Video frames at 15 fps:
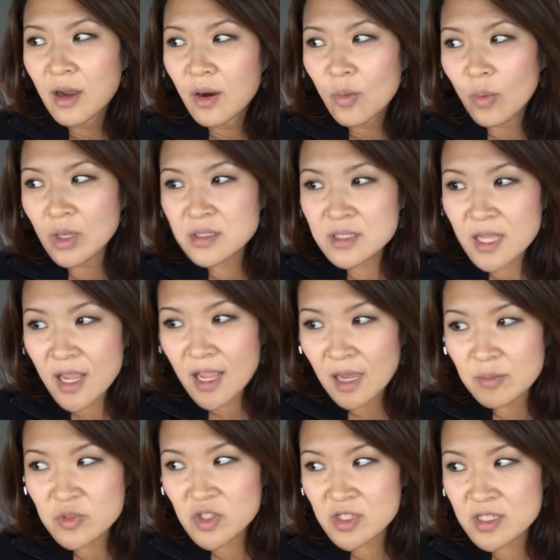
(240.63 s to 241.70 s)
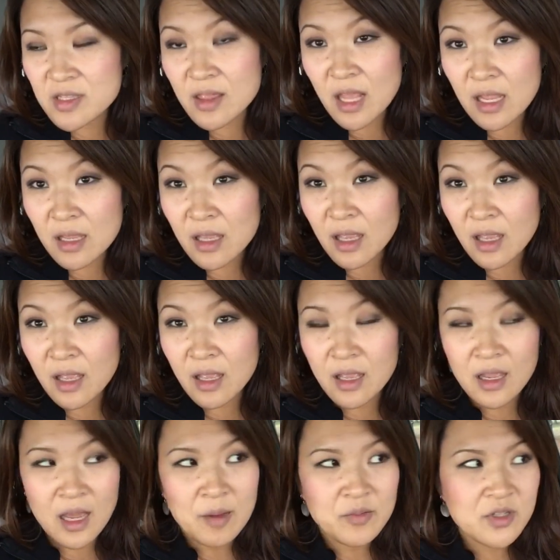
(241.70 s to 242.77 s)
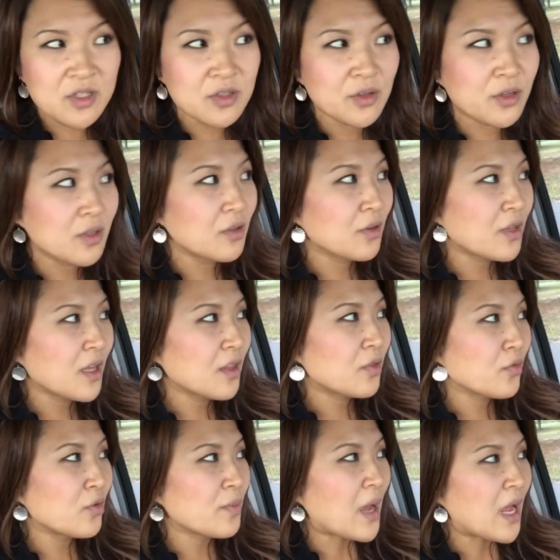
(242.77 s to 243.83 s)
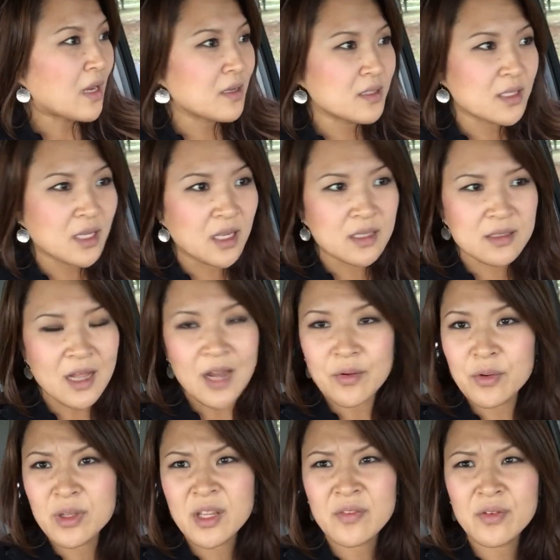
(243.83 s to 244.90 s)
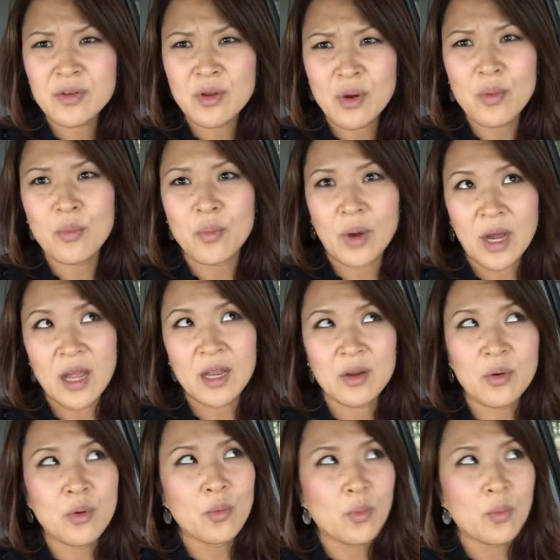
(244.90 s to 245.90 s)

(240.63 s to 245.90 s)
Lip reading: one day I'm just thinking, I'm just looking through magazines. I don't even know what or